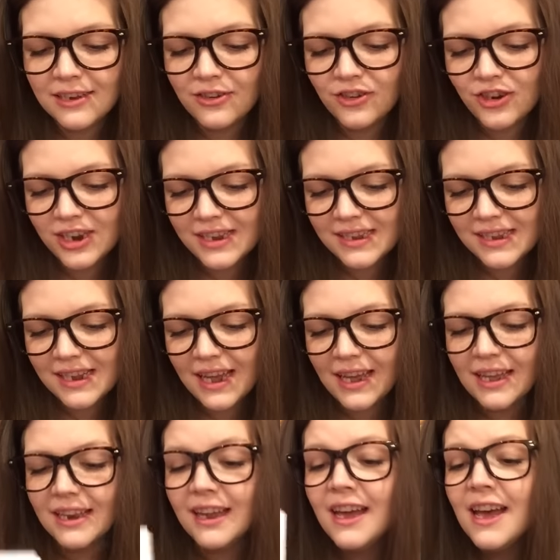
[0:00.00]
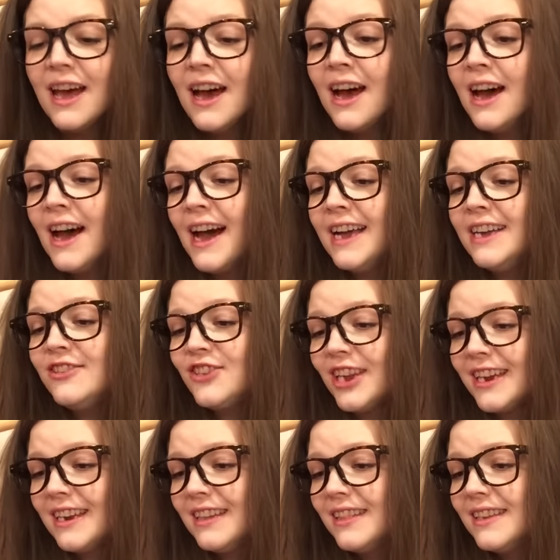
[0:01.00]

And she said, "Hi, Shanny.